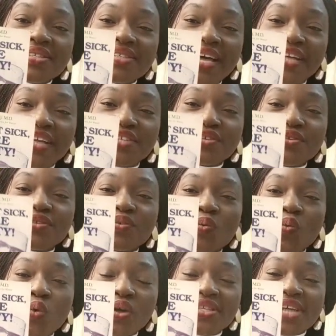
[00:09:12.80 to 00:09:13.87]
titled
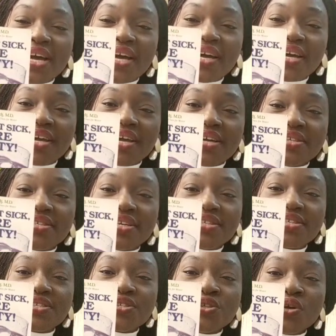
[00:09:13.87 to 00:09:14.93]
Water. It
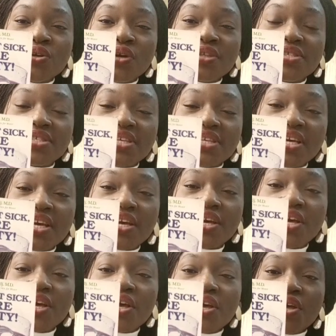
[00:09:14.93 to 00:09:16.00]
says, "You're not sick,
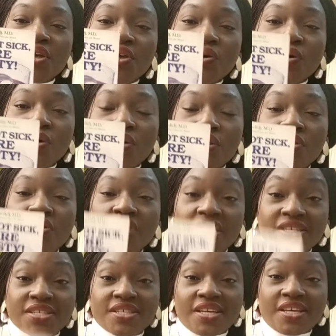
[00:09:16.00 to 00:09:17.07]
you're
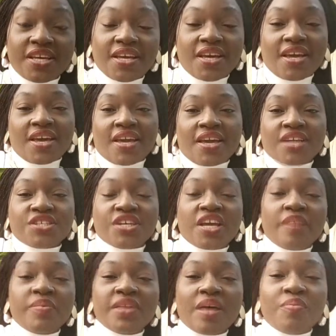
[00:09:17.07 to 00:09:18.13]
thirsty." Yeah, she
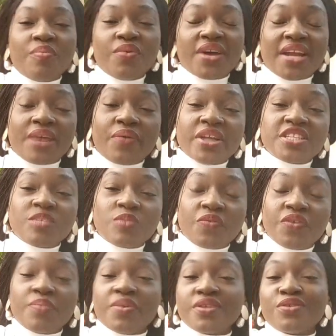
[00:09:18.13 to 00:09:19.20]
gave me that book and I read some of
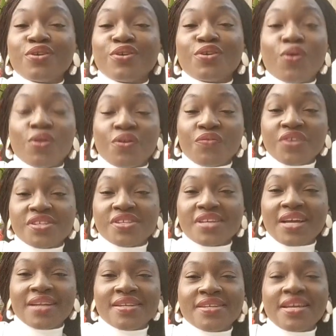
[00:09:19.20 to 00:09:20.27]
it, but not all of it.
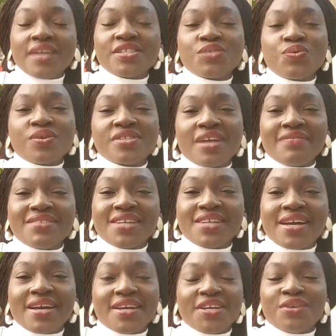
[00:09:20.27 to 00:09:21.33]
And yeah, she was after,
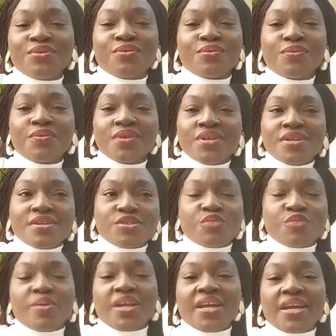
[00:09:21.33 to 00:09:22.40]
you know, so
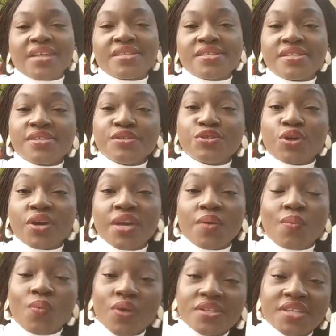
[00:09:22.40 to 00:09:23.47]
many years, still
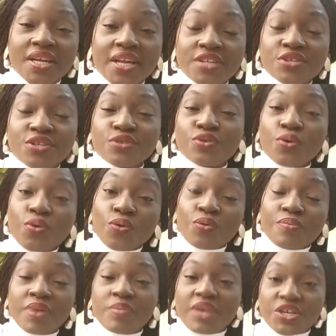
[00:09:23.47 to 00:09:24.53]
talking water. And I thought, oh,
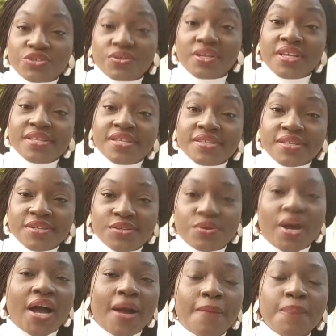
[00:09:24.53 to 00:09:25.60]
maybe I should listen to
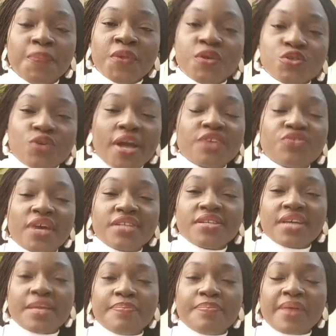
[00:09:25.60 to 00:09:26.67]
her. So I tried to
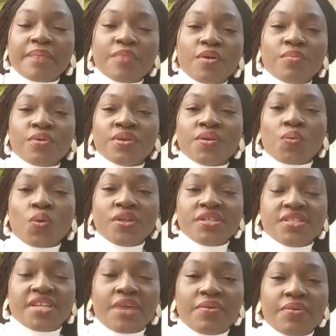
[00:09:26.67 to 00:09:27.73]
get my mom on the water
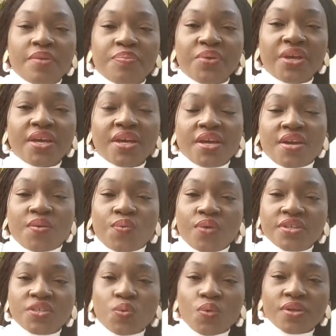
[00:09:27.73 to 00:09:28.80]
therapy.
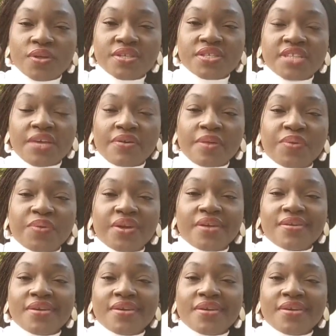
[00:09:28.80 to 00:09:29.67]
What's the water therapy?